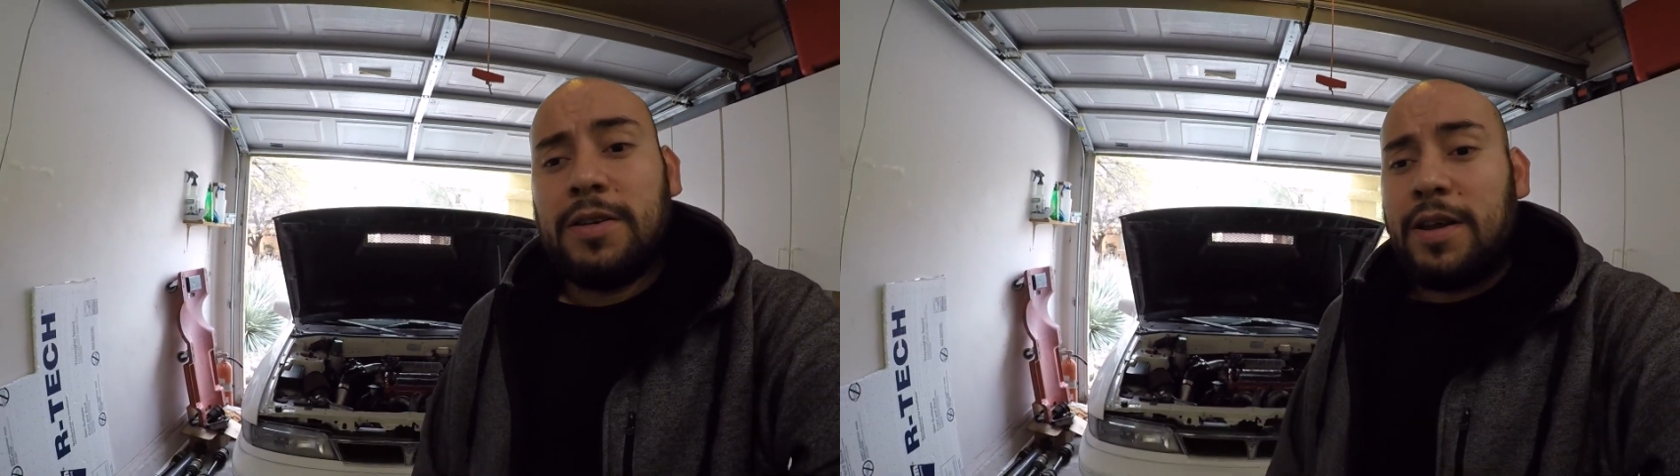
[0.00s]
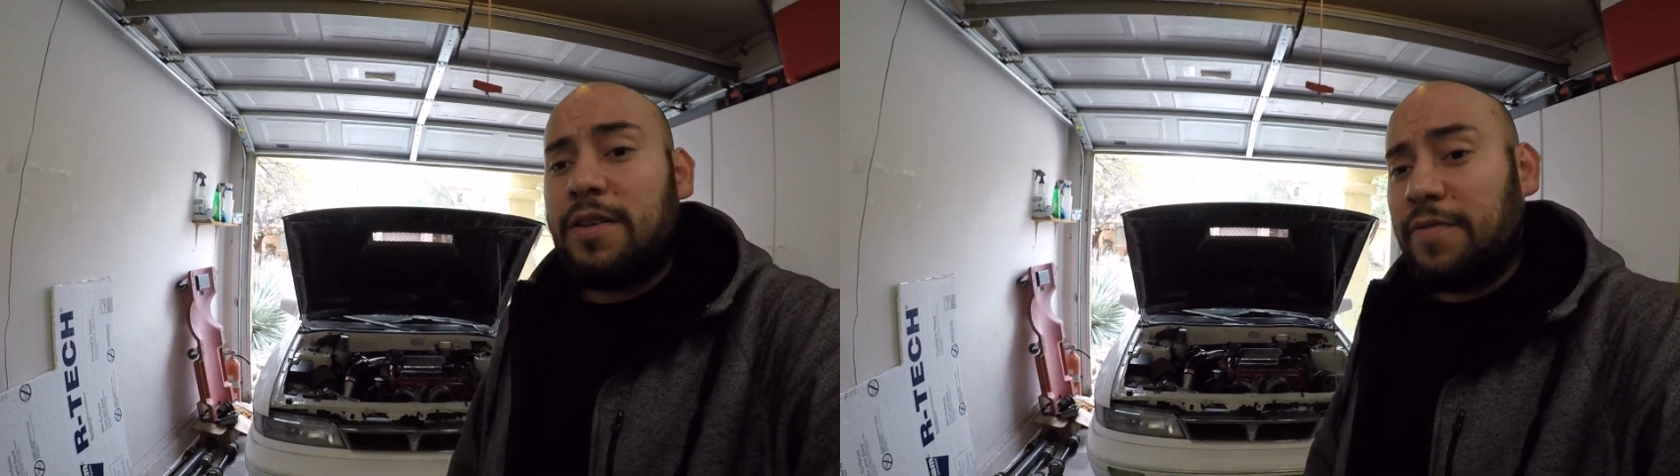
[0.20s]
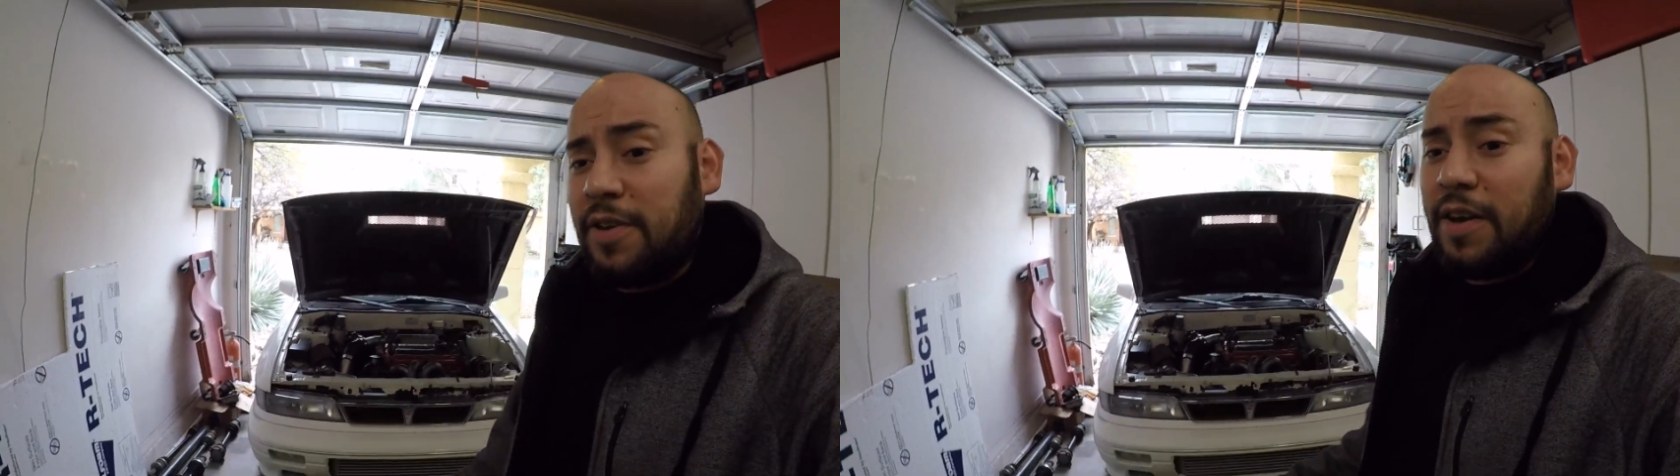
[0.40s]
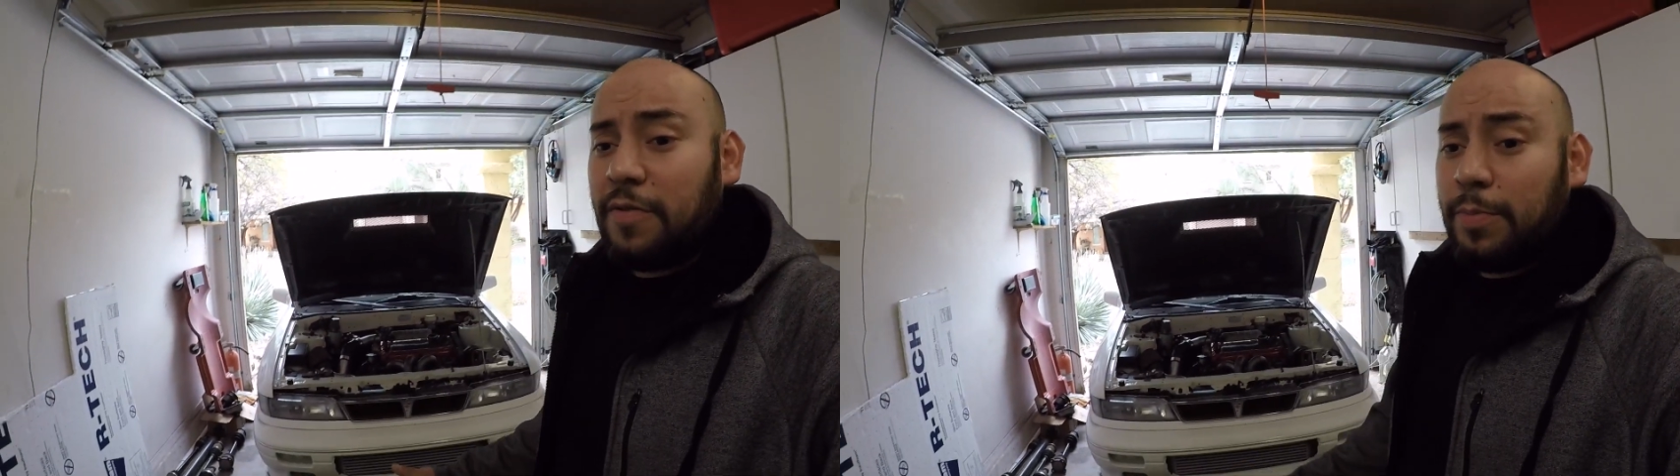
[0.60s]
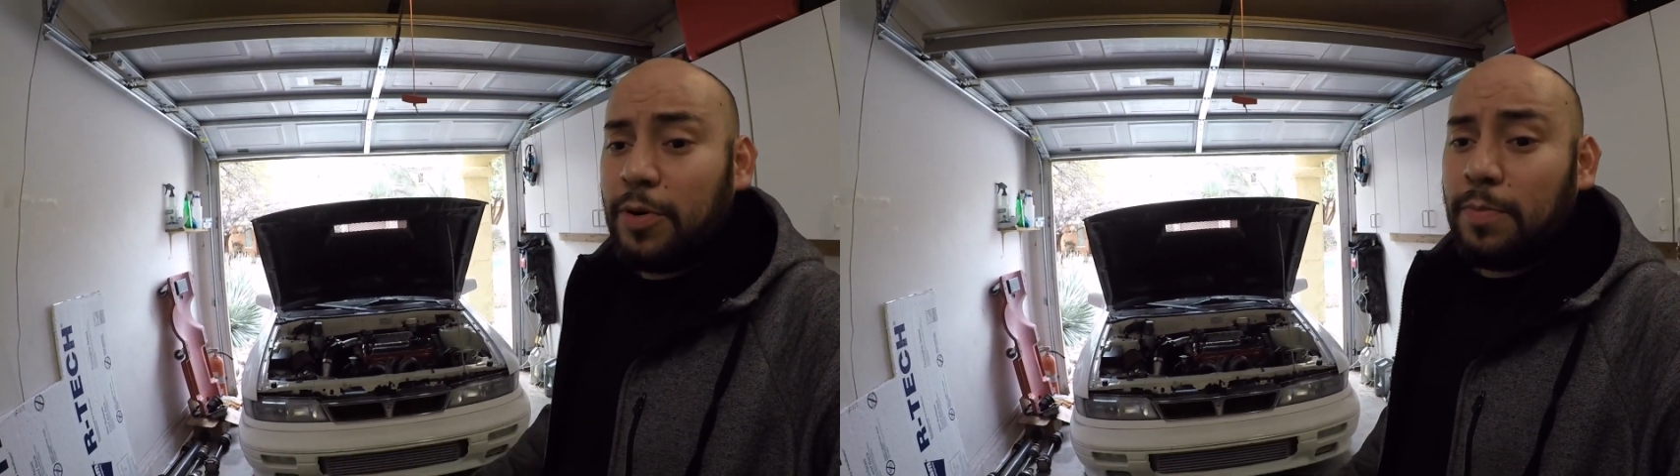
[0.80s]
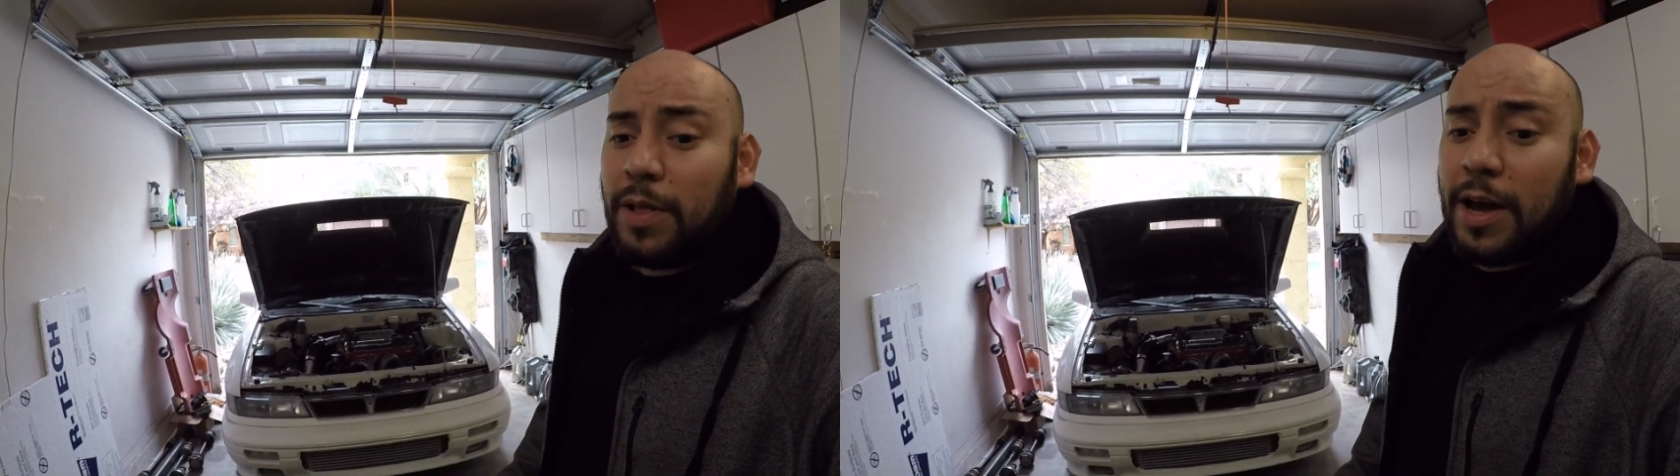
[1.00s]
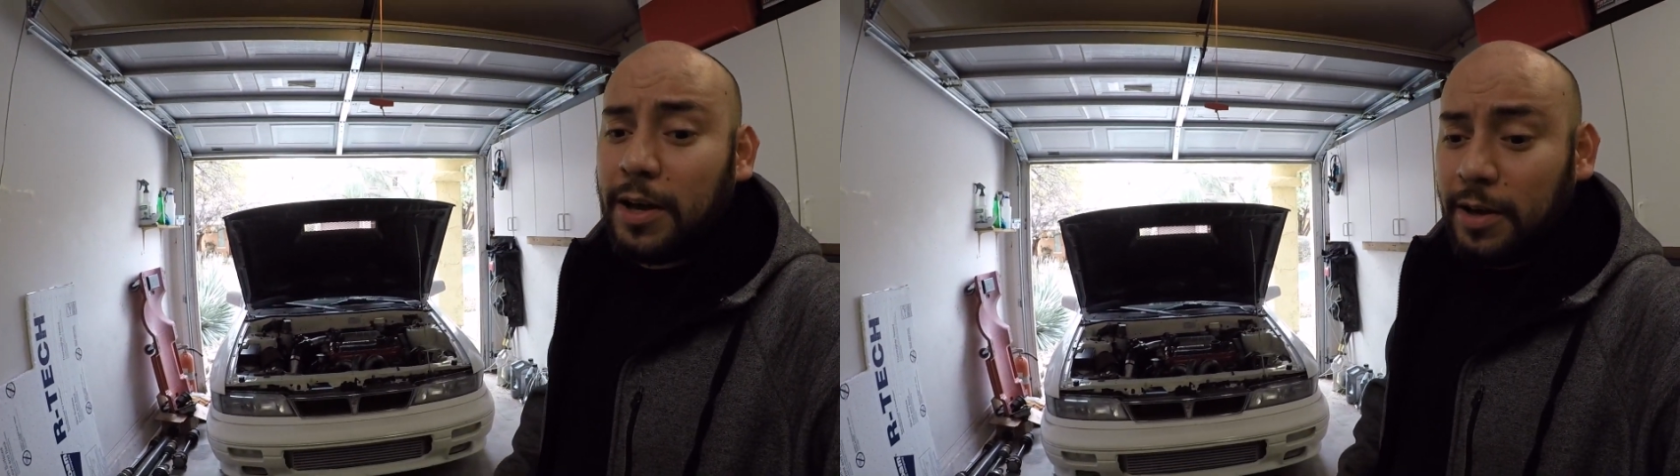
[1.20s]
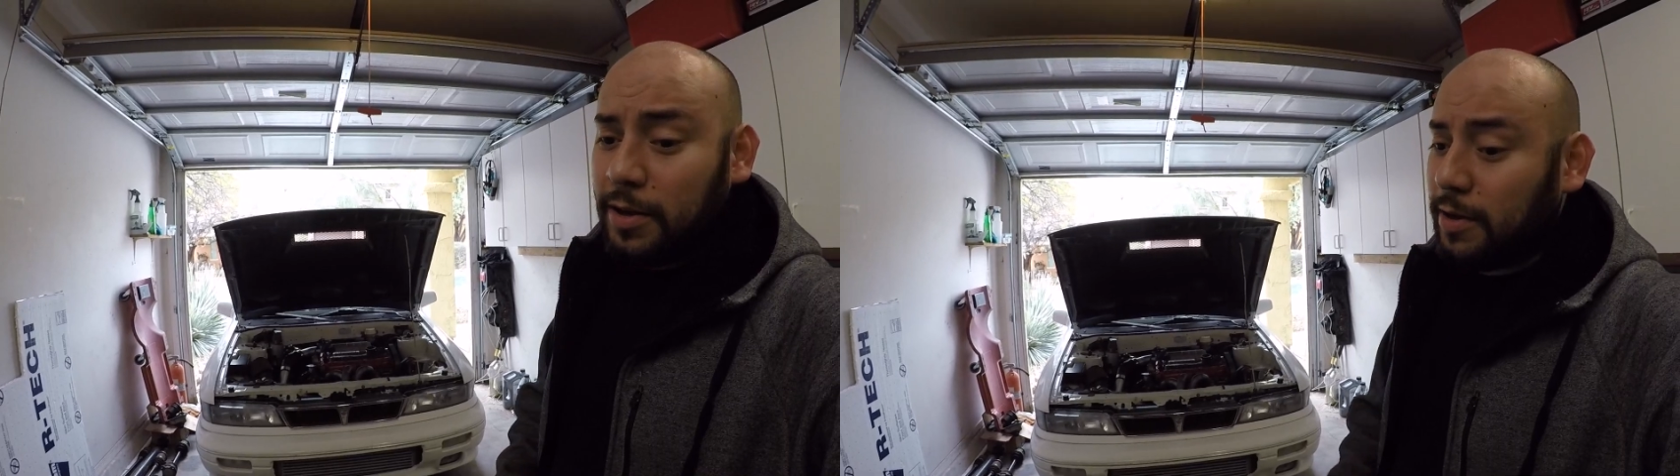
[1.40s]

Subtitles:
And if you have a built block,